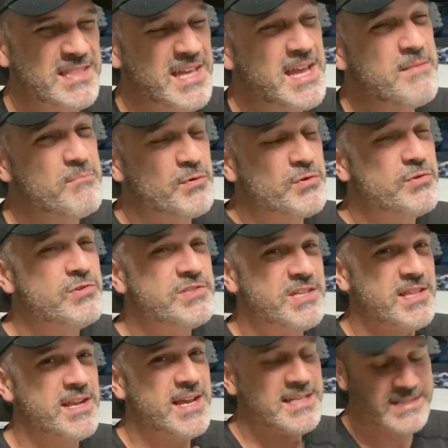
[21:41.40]
they bruise,
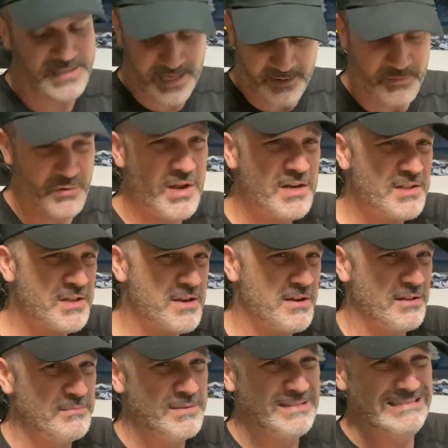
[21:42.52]
and the next day, I mean, right on the
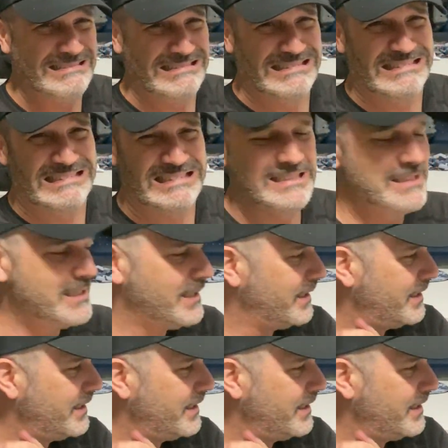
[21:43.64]
collarbone. Oh.